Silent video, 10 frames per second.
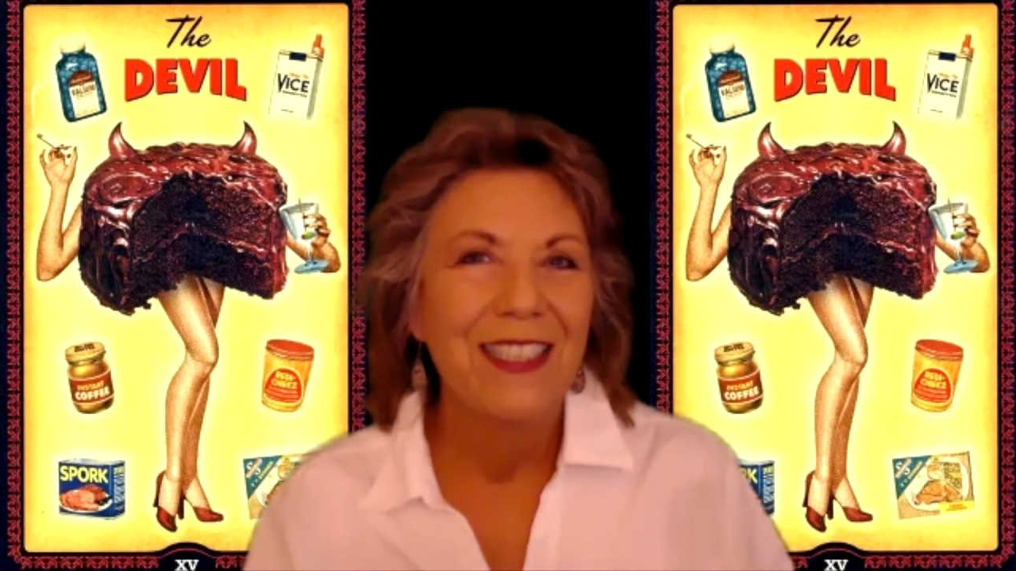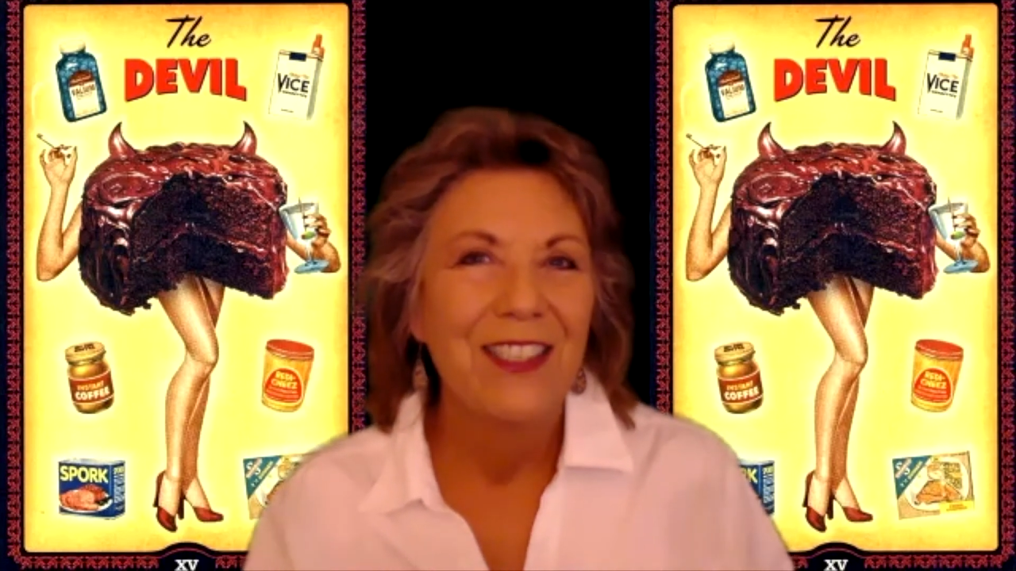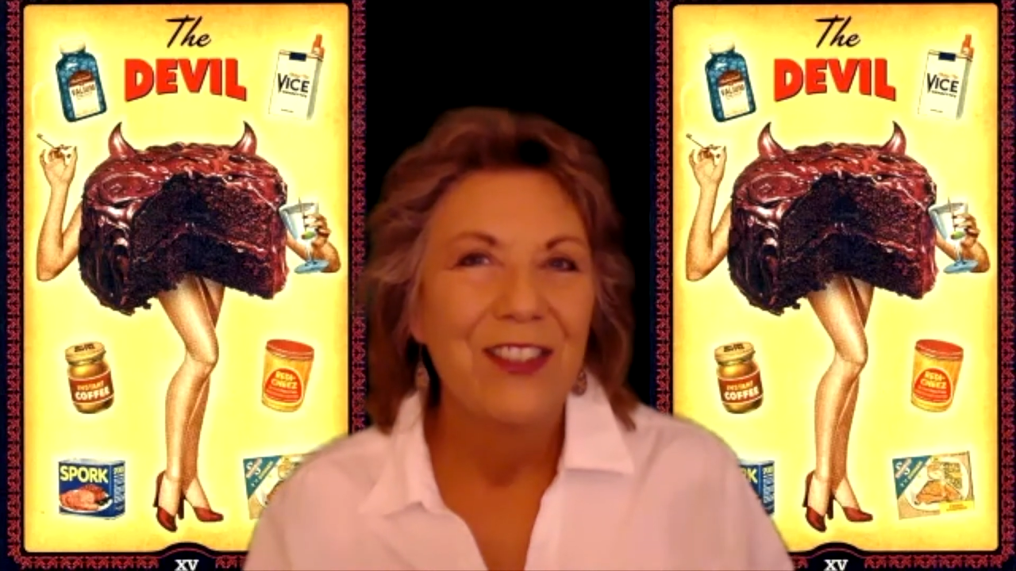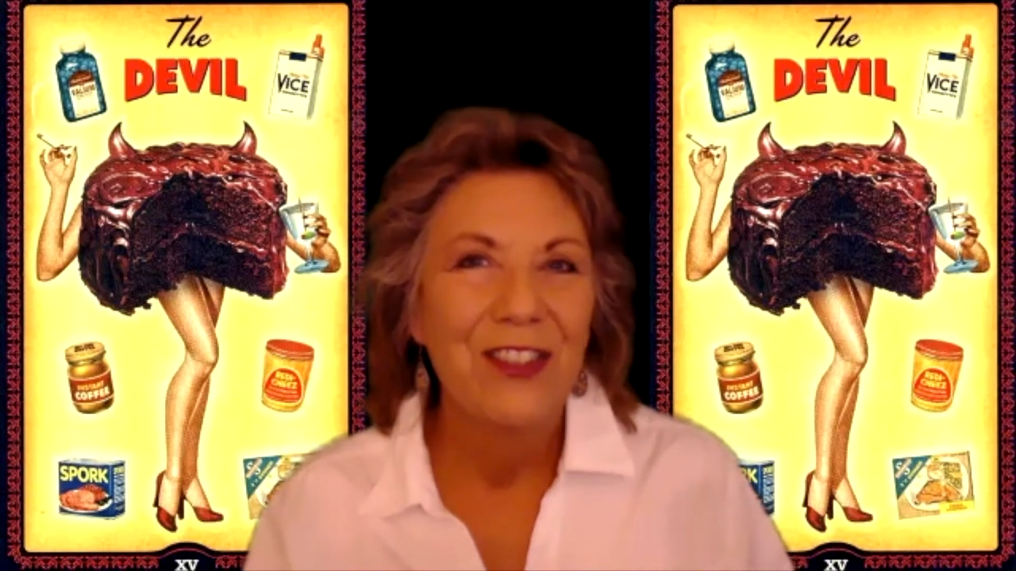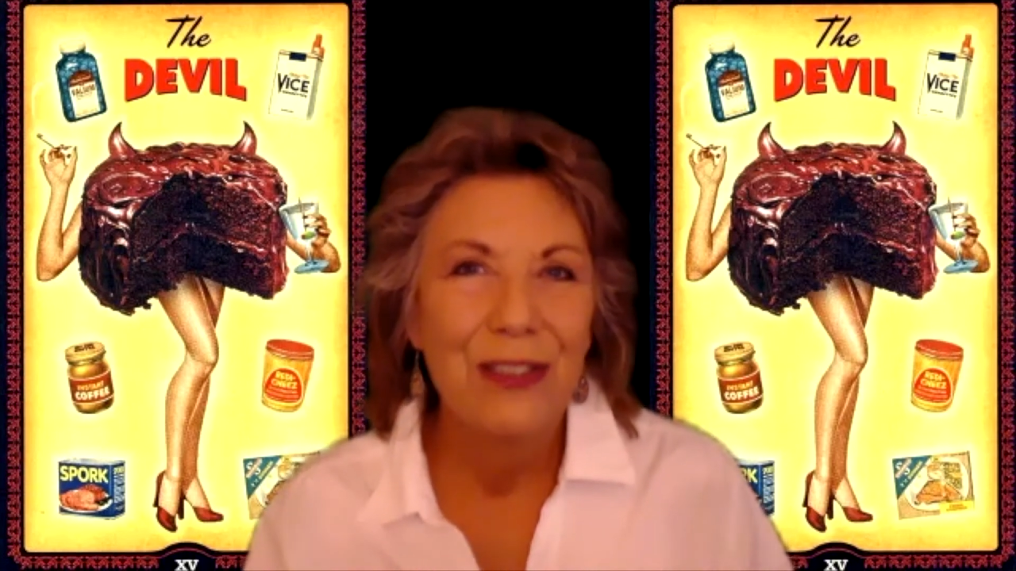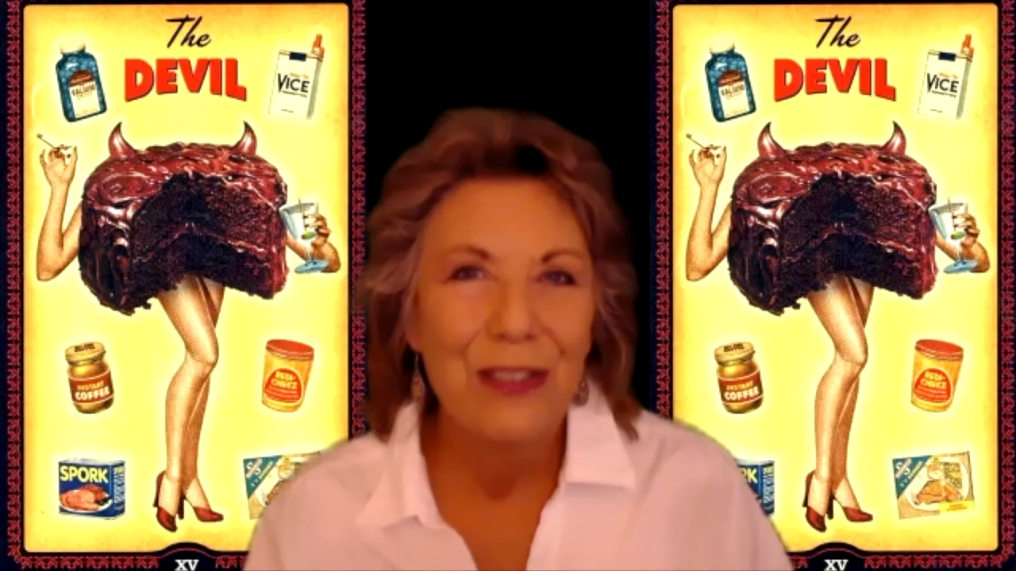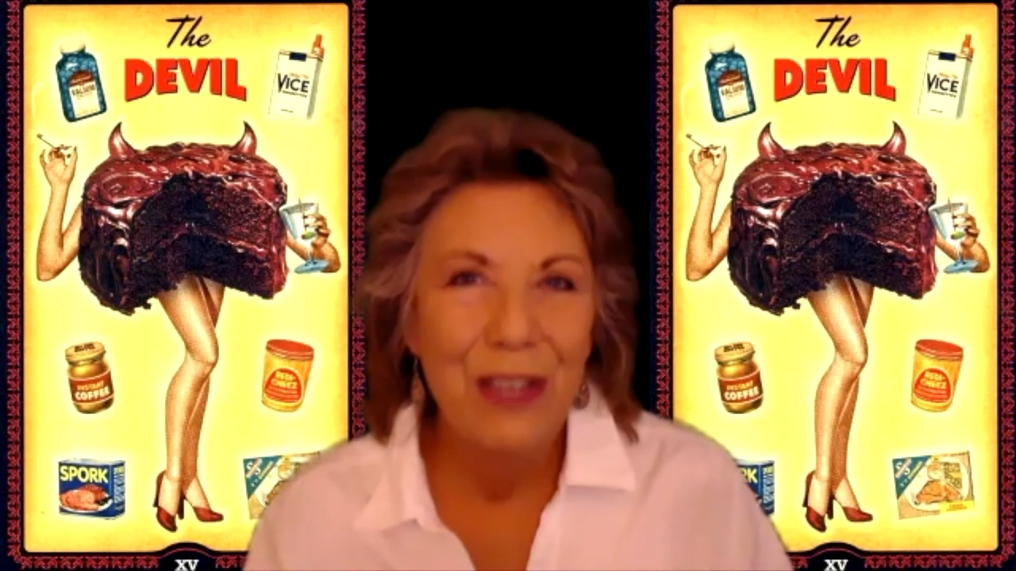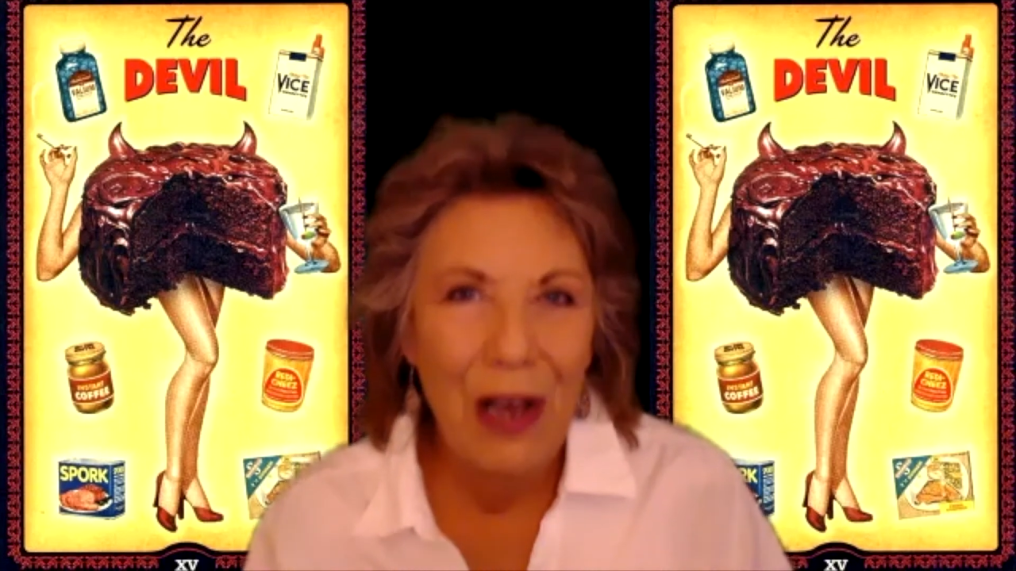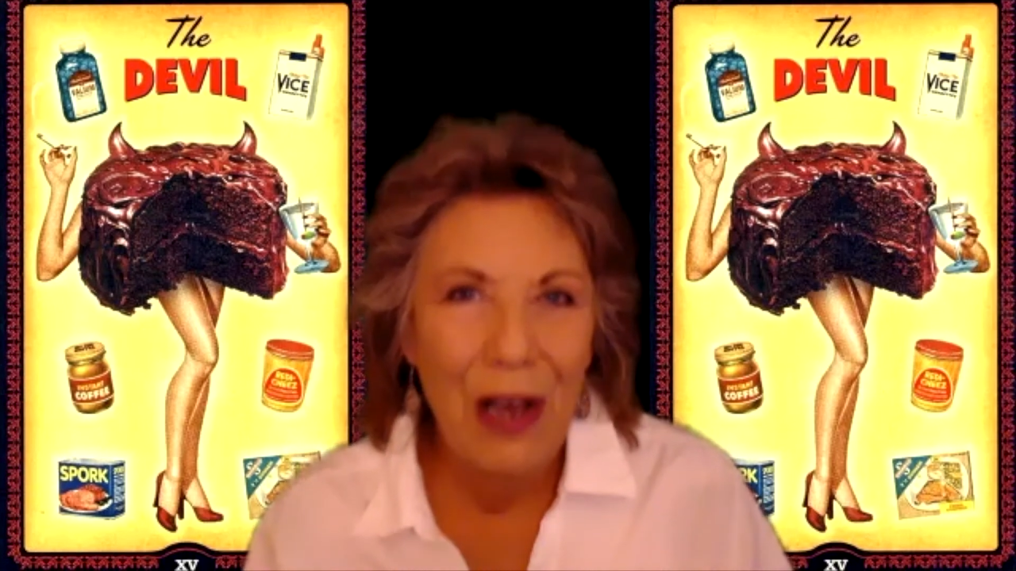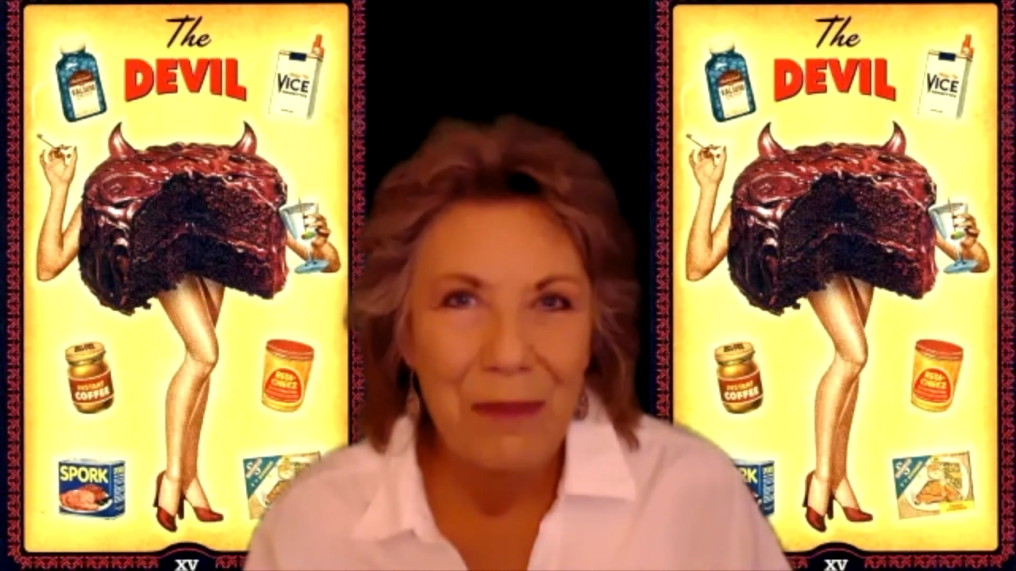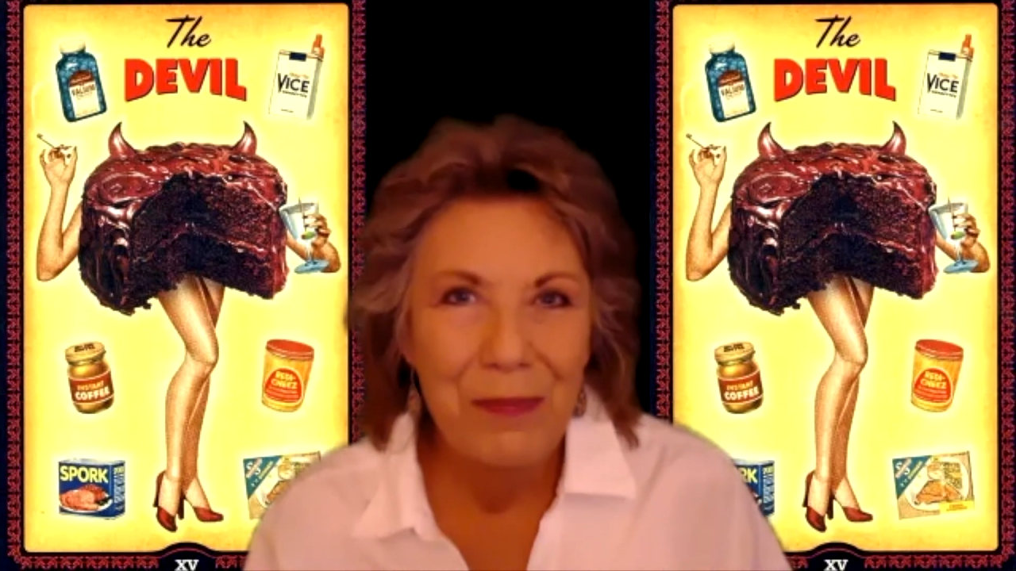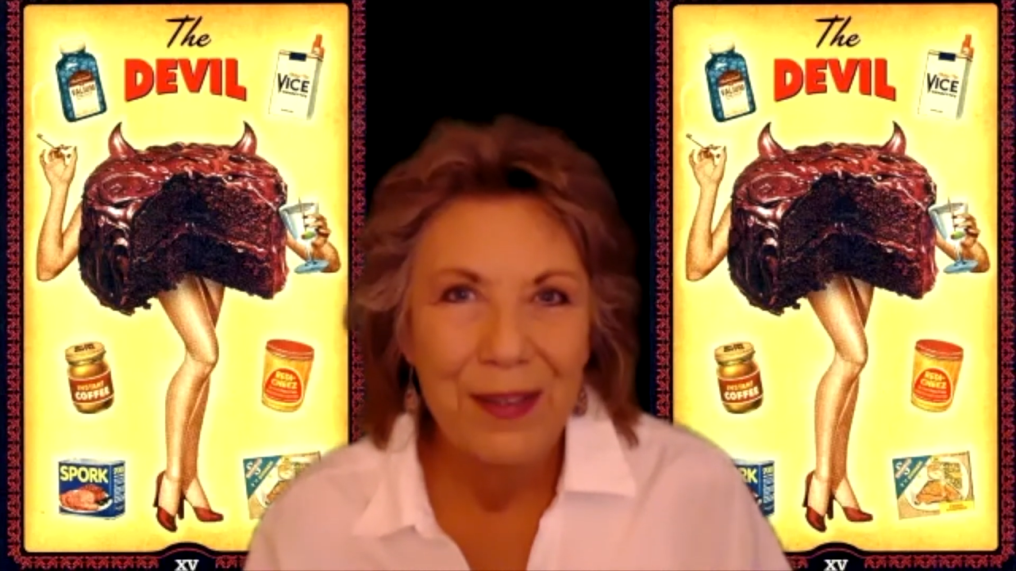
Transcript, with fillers: stop,